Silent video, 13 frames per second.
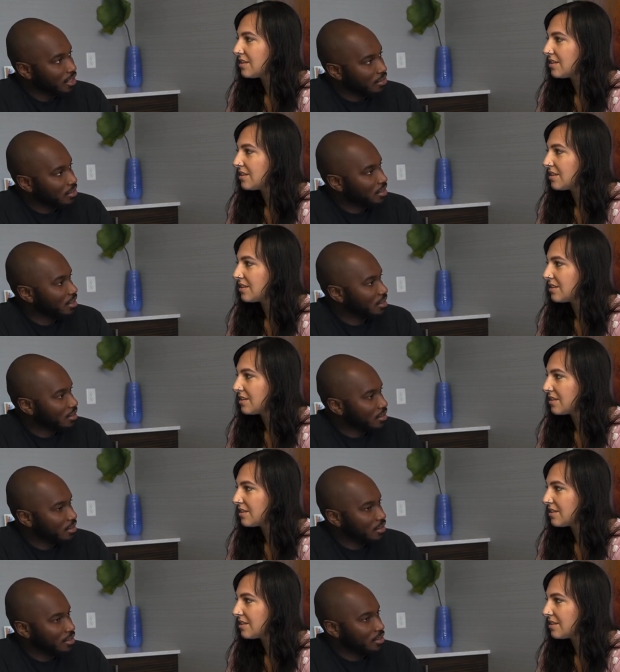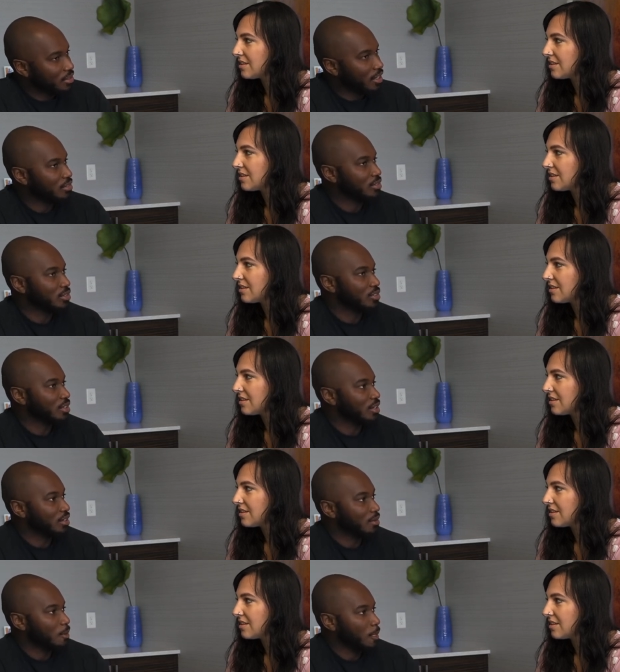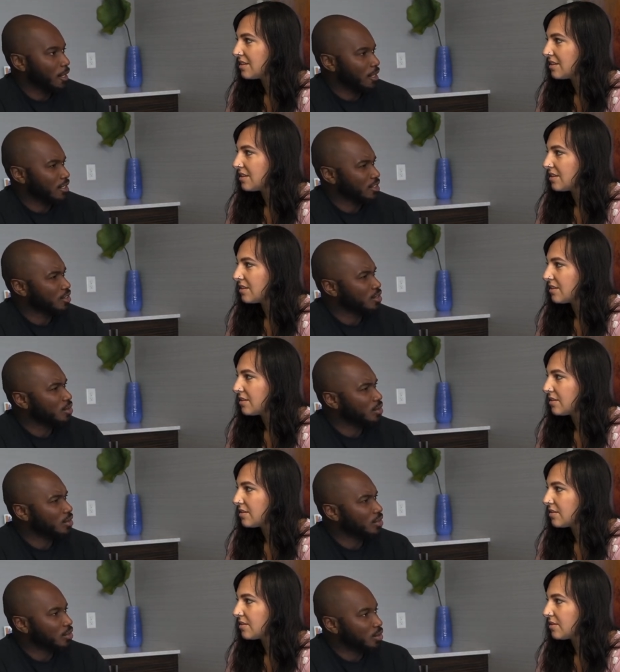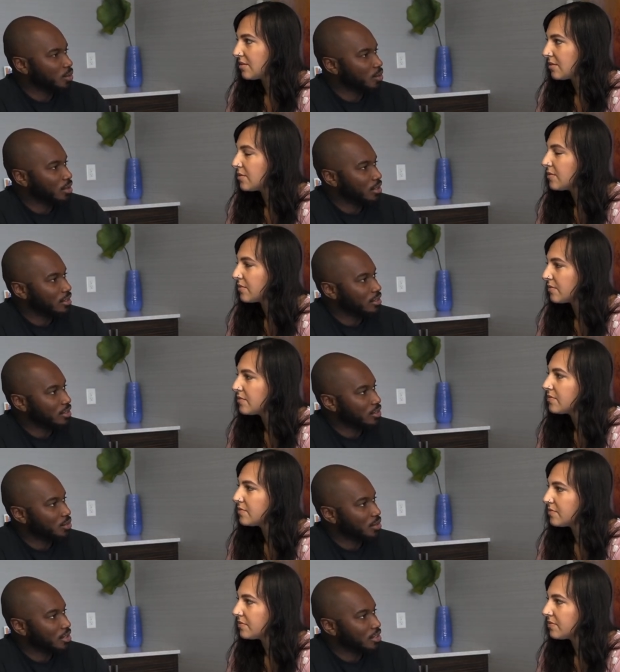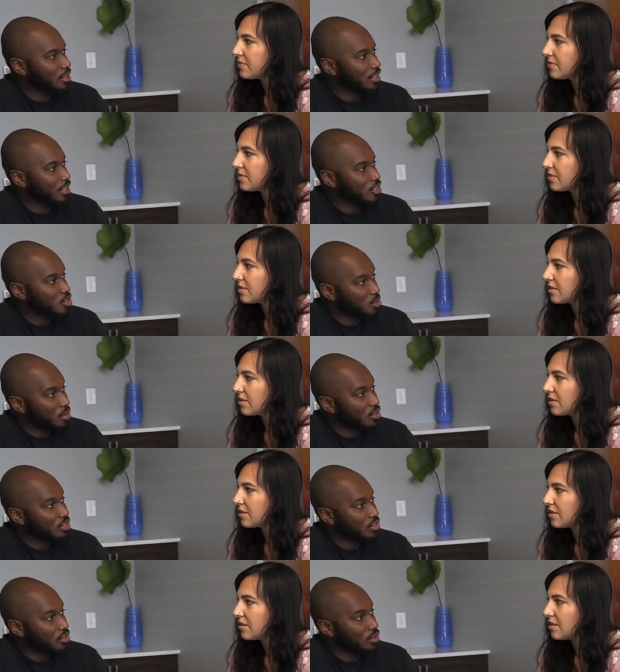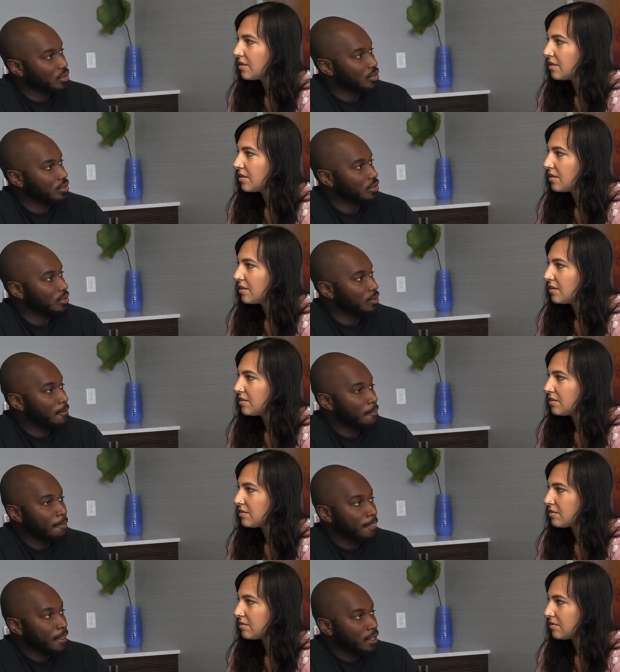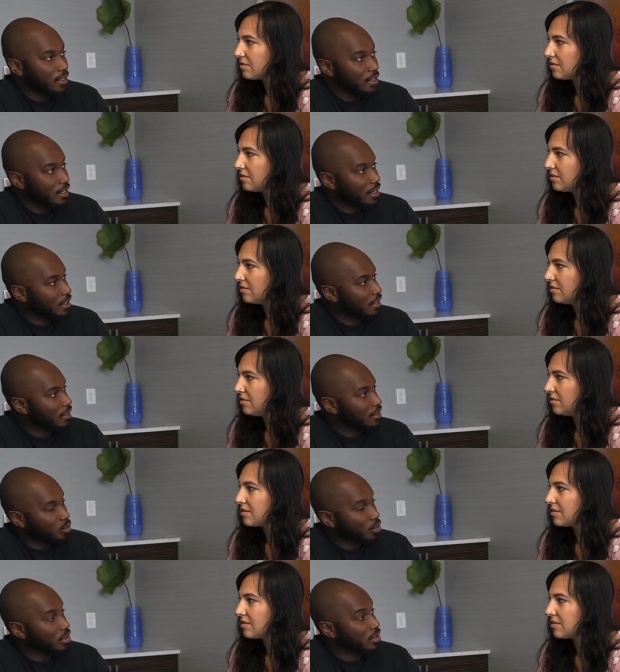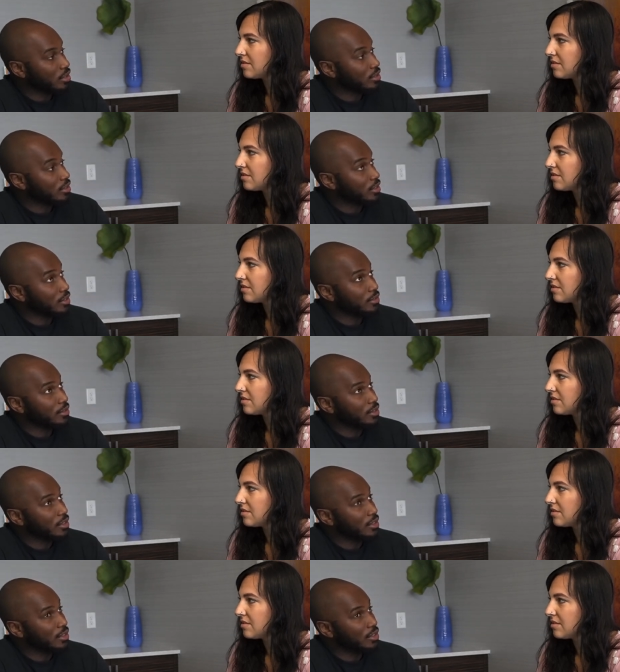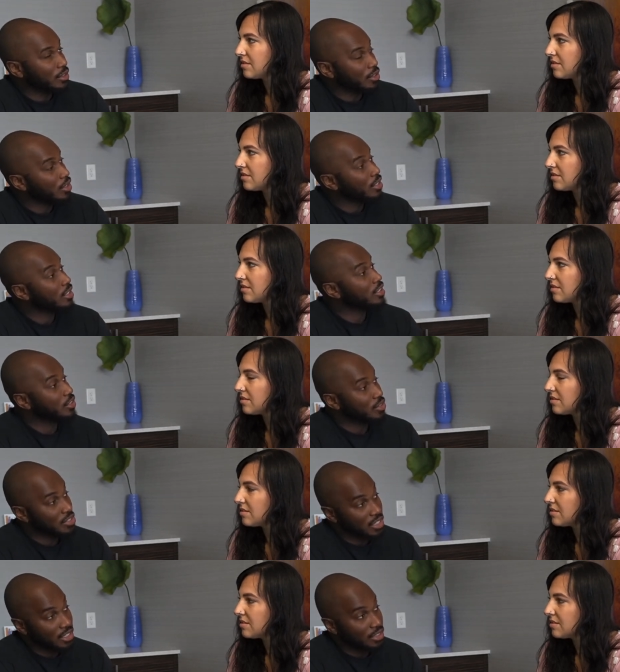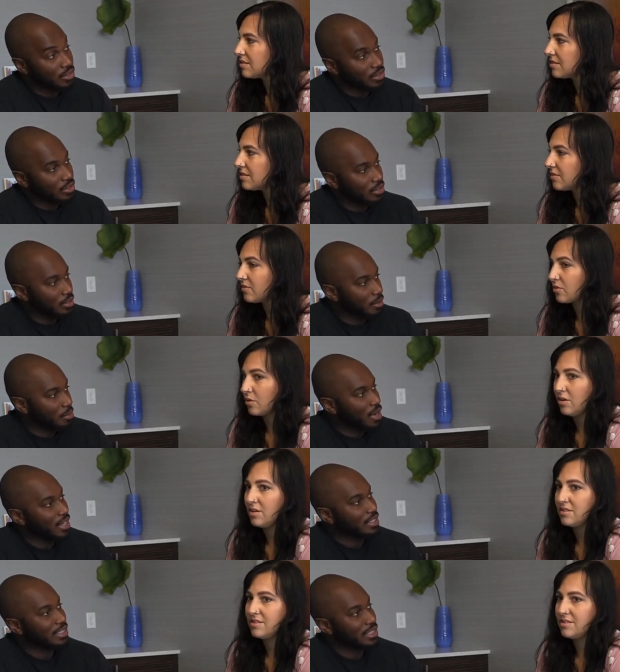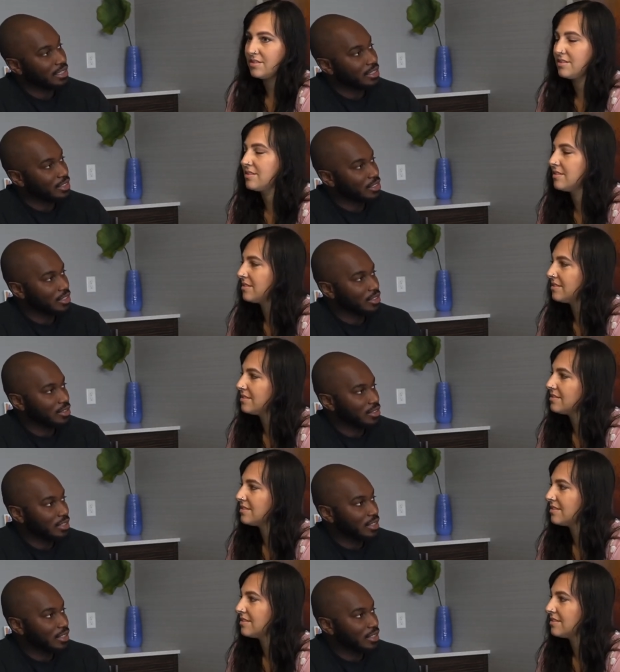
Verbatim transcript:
Speaker 1: have to get you have to start as a new nurse. You want a situation that exposes you to get in work learning your skills or practicing the skills